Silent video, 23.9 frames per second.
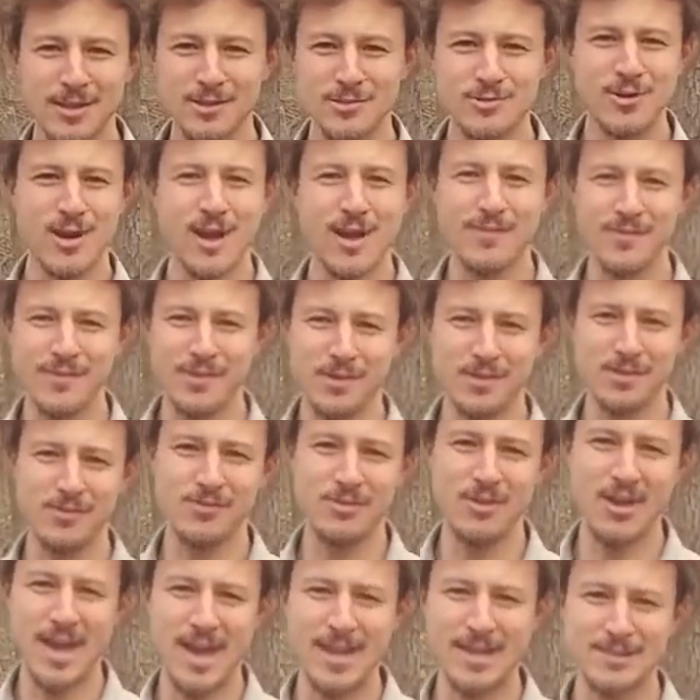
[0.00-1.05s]
they dry very
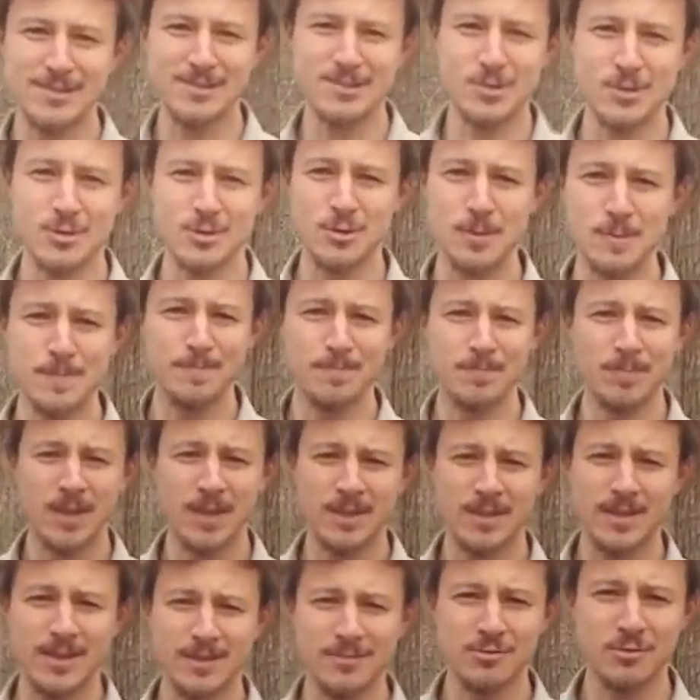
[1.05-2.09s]
fast.
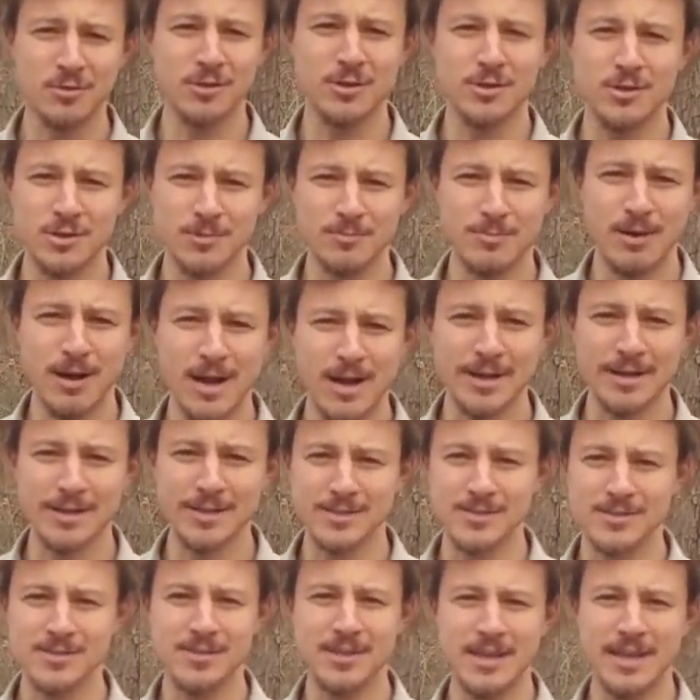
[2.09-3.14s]
They have really good
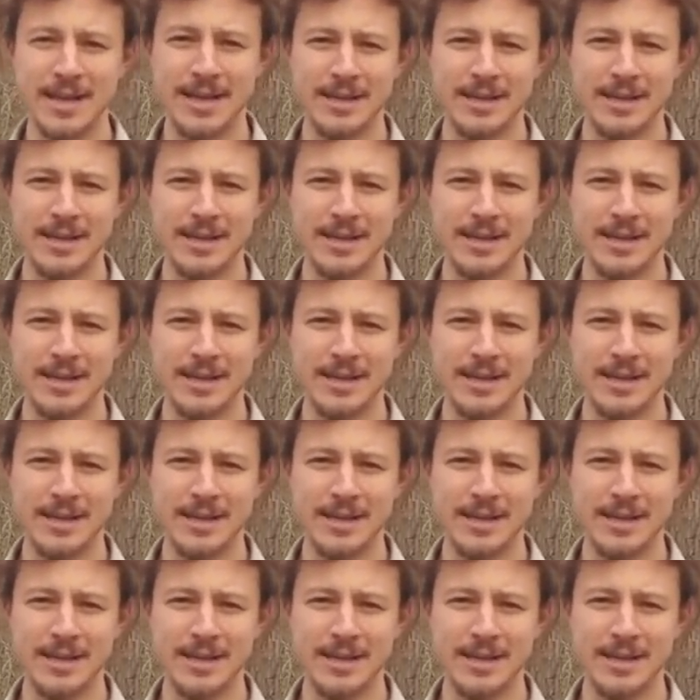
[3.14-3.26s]
pockets,